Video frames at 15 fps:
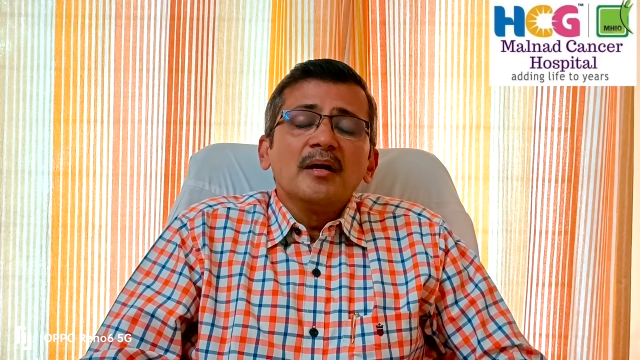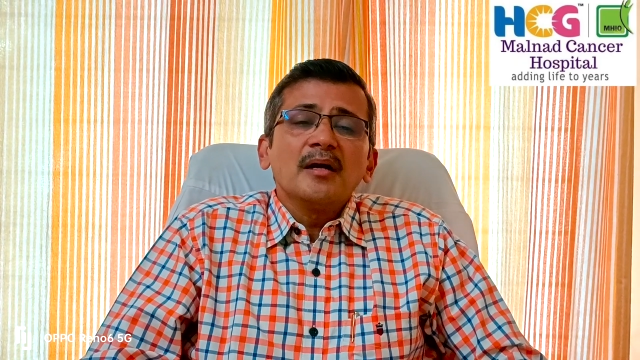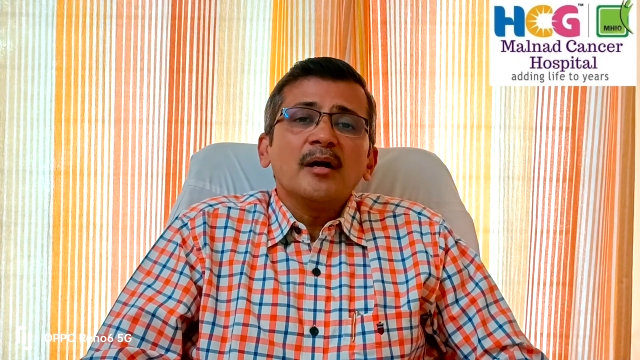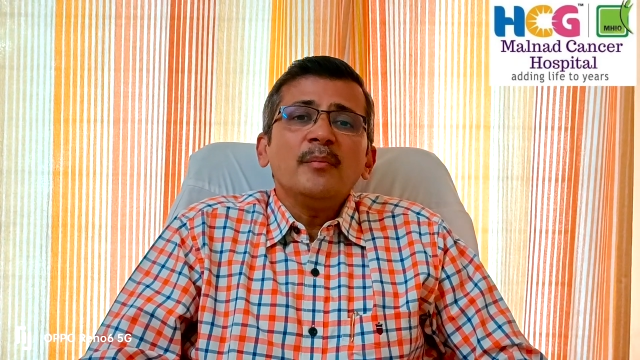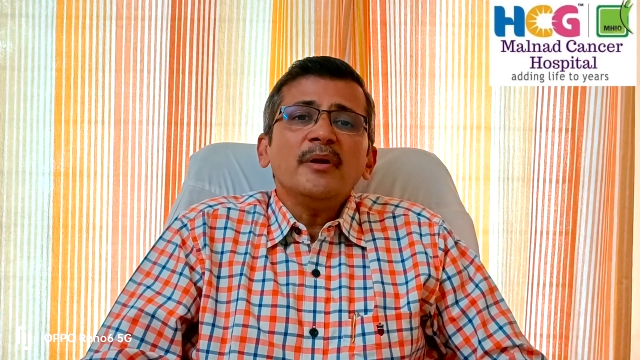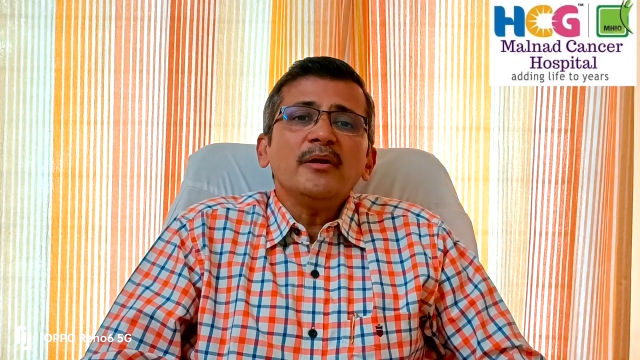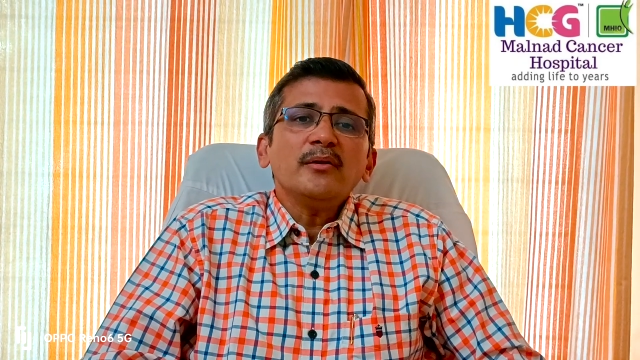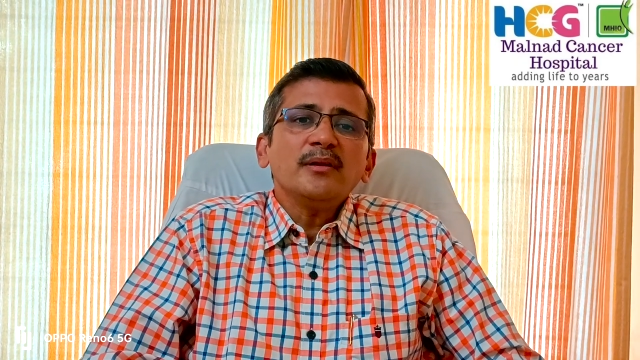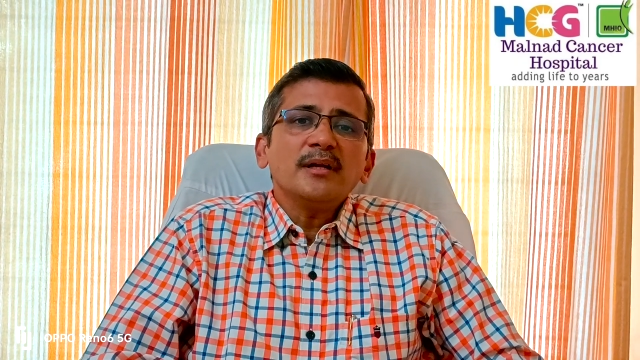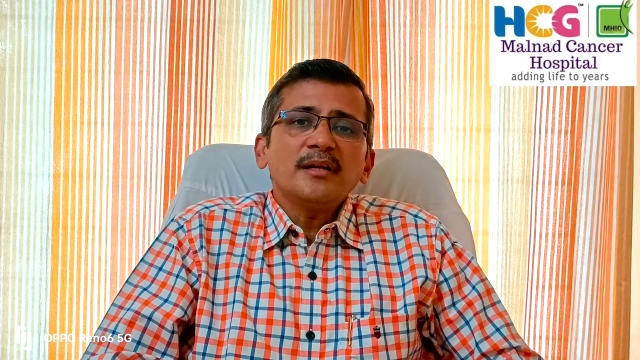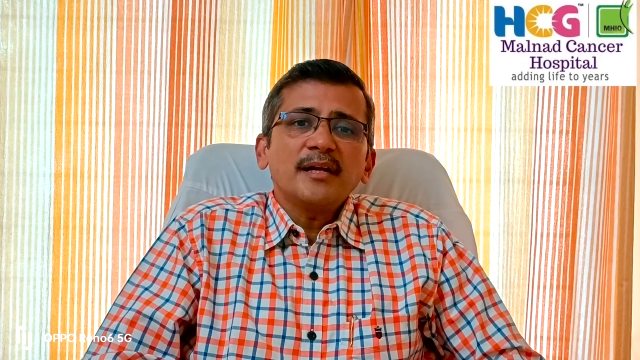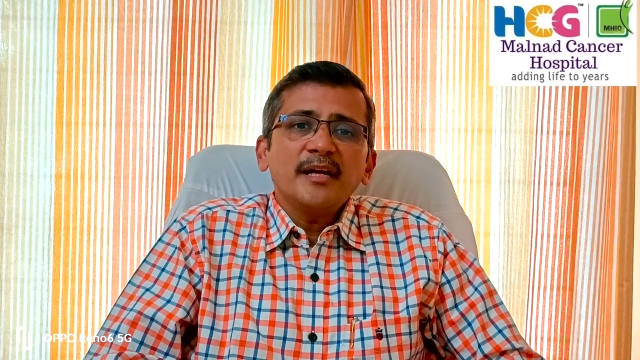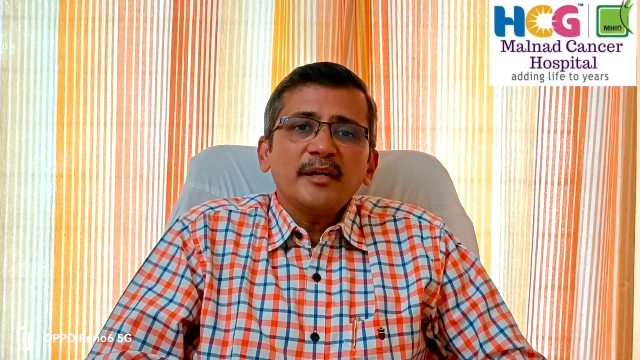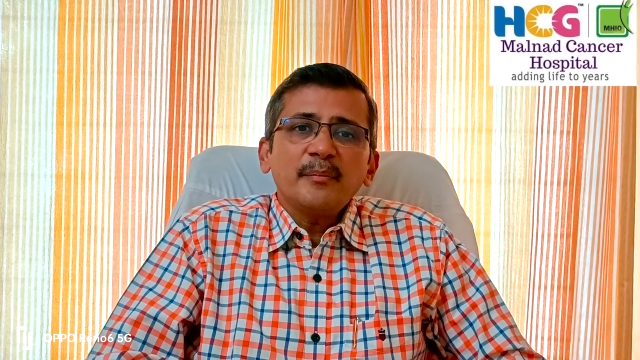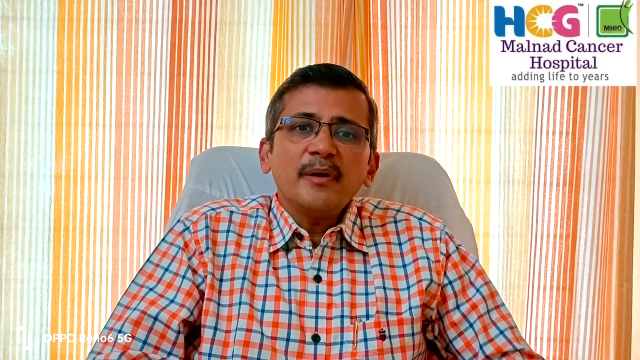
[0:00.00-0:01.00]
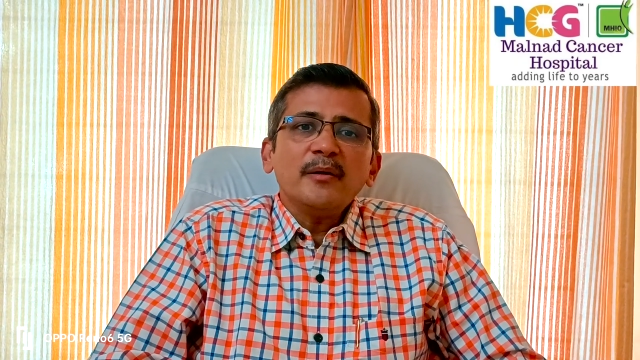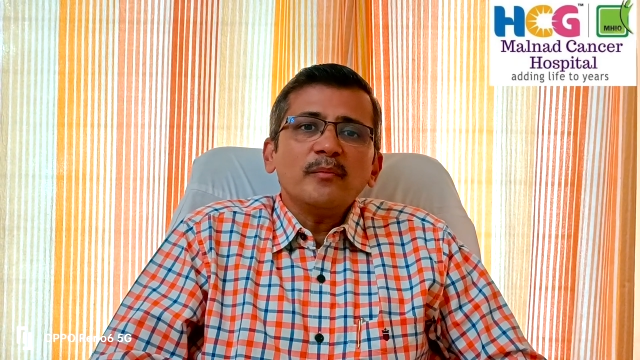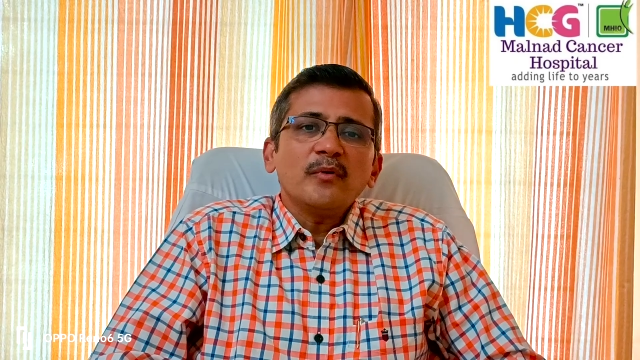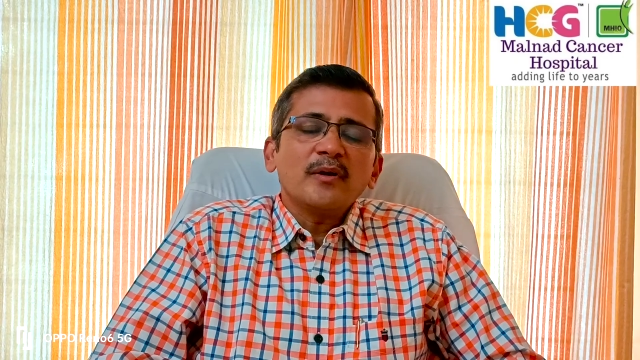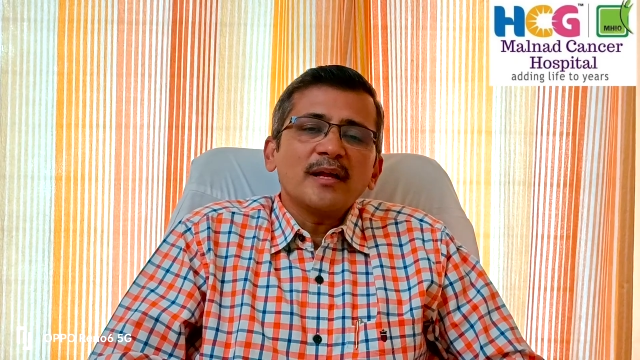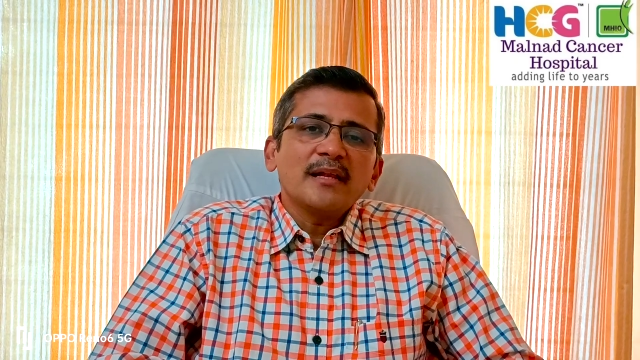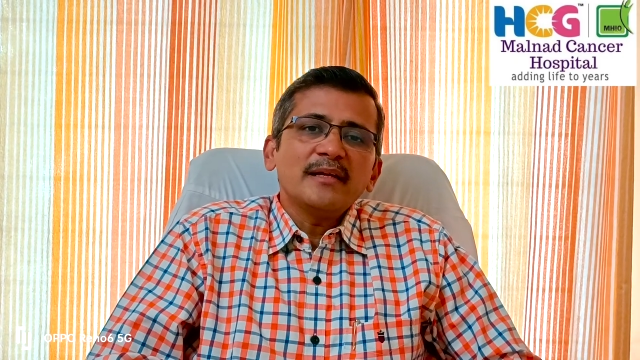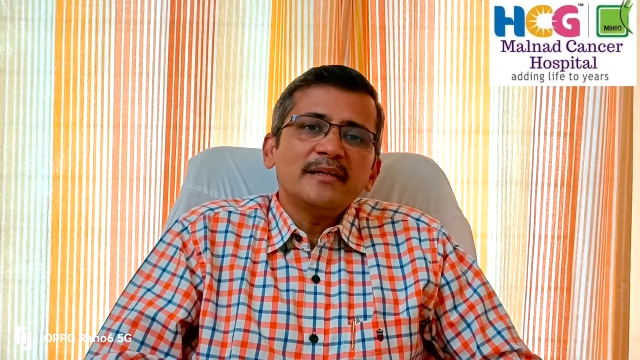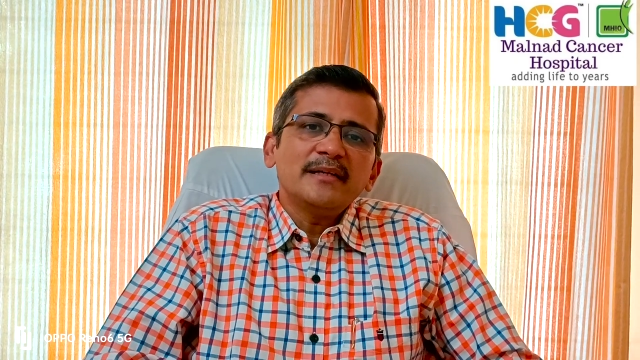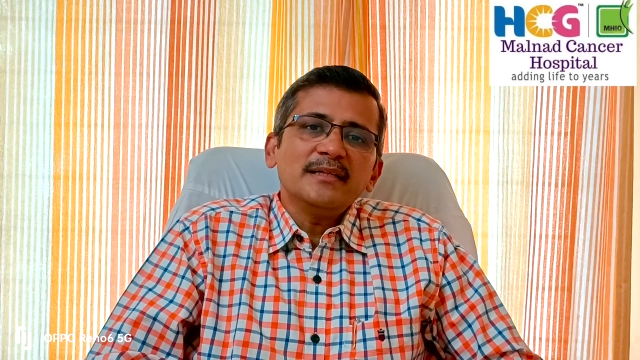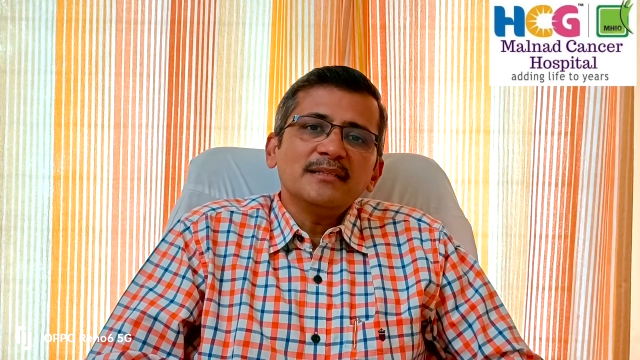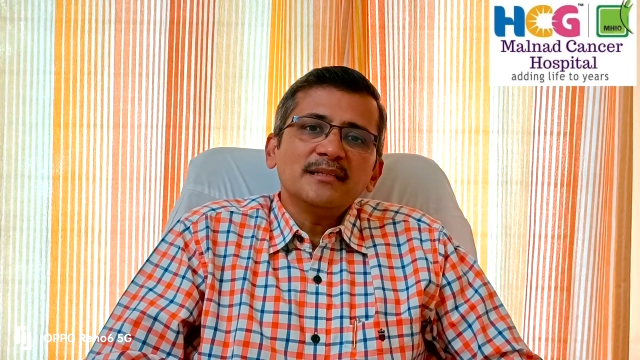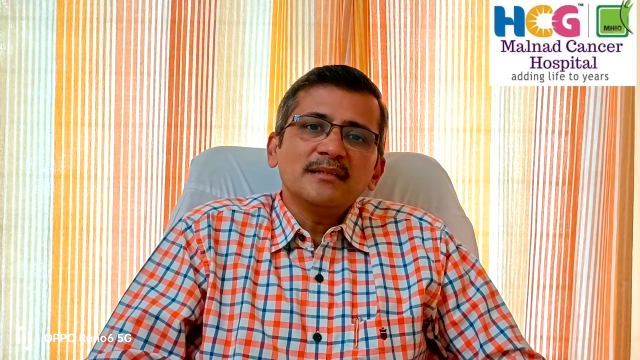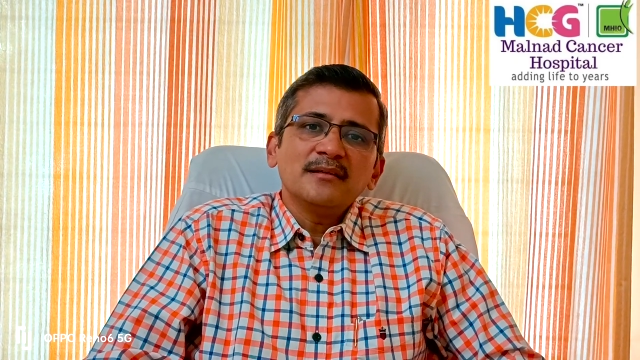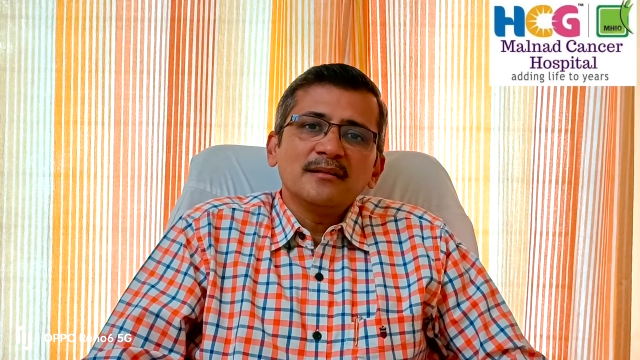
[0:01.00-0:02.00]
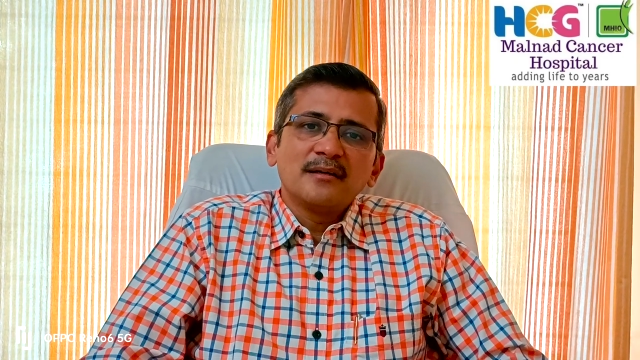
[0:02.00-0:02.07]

Coming to the treatment modalities in